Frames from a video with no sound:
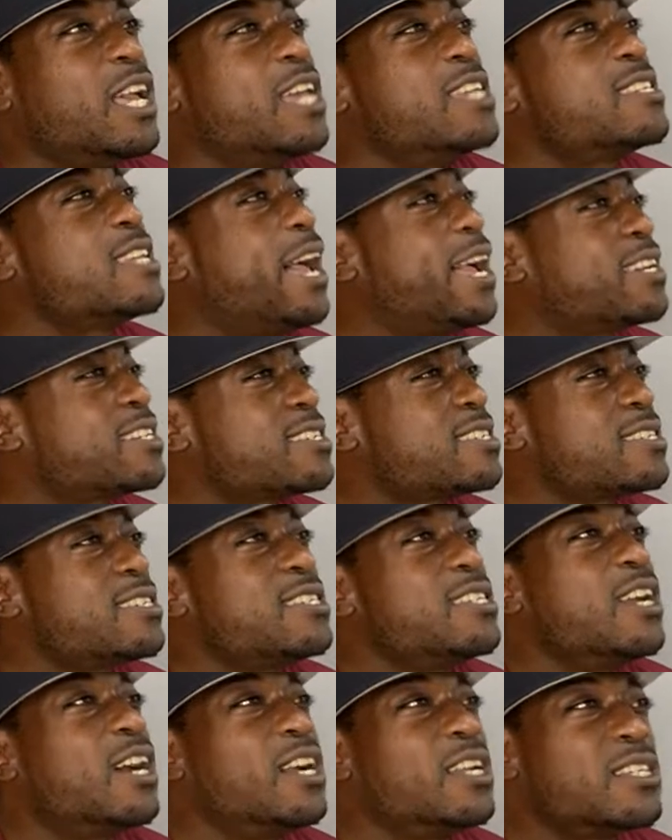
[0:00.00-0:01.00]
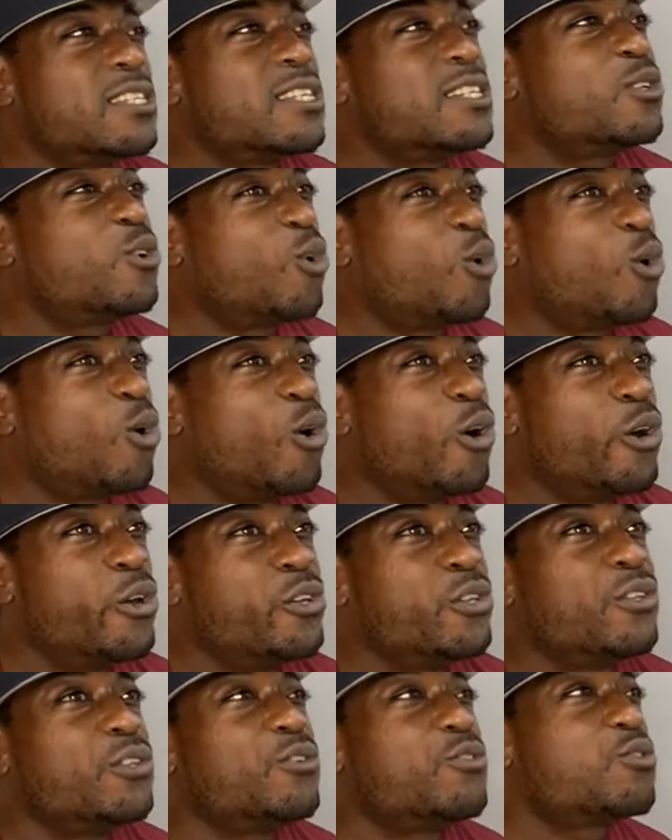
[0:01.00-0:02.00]
has actually
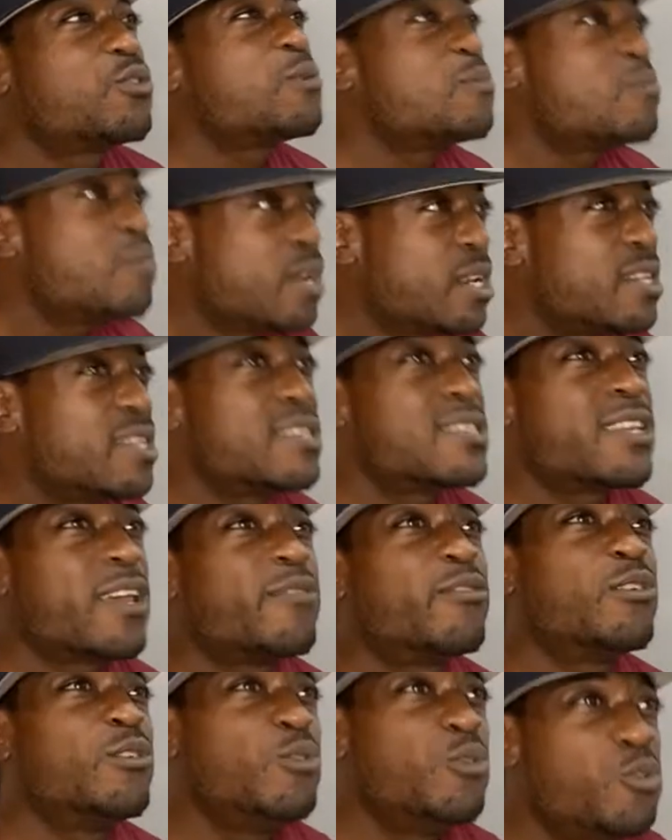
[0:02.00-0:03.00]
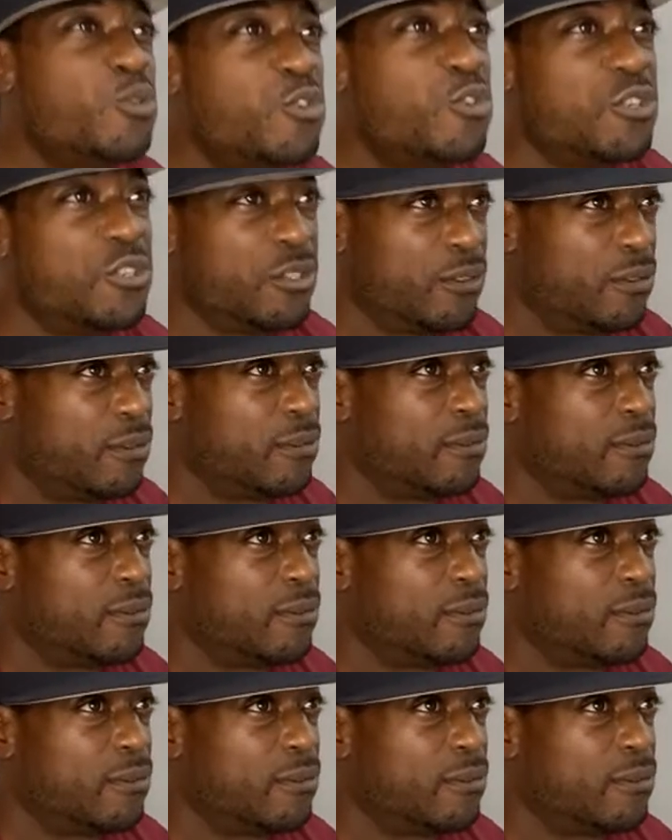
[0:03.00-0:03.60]
undergone tremendous evolution